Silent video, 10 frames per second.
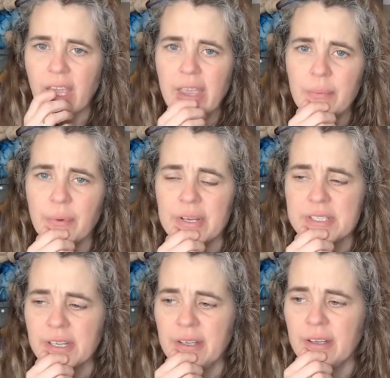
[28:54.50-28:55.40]
It
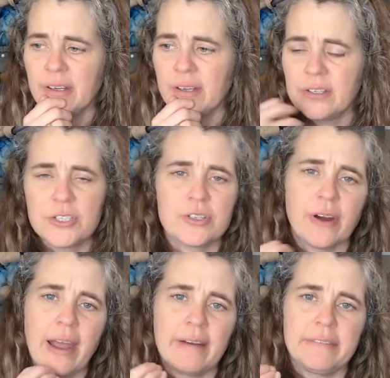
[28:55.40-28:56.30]
wasn't
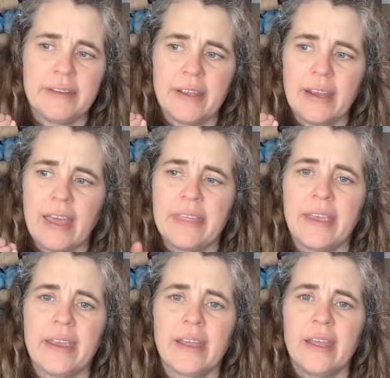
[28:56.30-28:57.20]
drafting. I
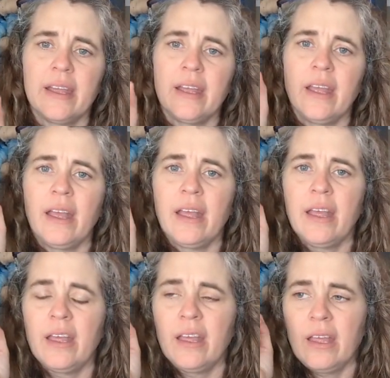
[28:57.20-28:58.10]
think
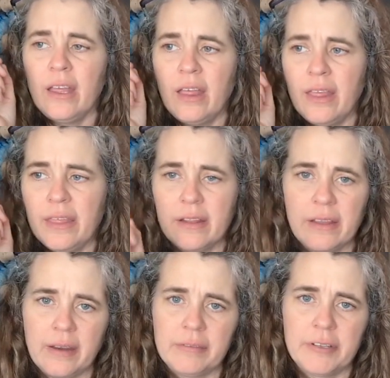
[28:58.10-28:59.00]
the
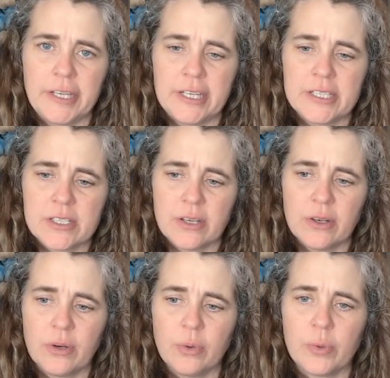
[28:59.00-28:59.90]
lamb fleece
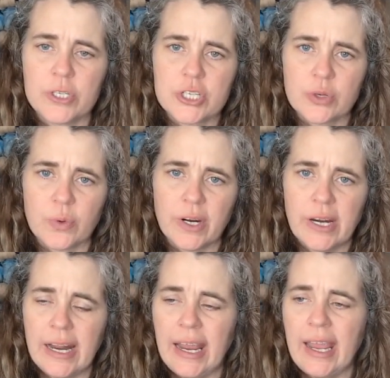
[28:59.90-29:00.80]
was
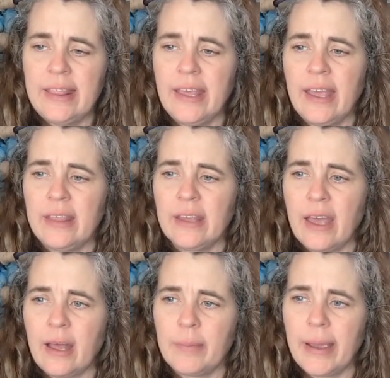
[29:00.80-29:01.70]
short, and then the
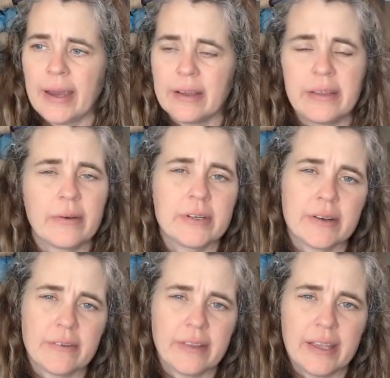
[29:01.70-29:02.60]
alpaca, they were
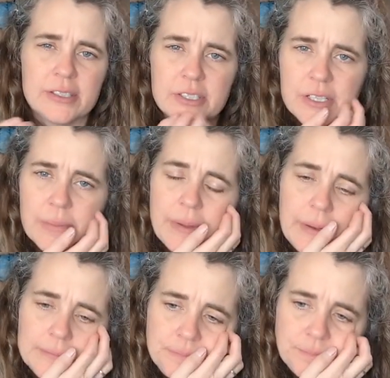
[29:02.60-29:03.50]
different lengths or
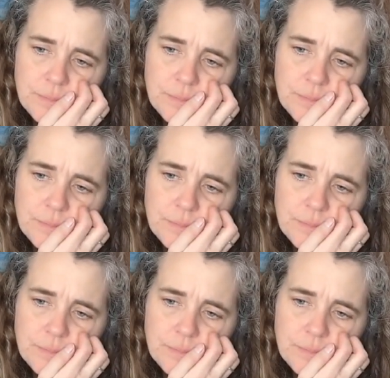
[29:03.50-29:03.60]
something.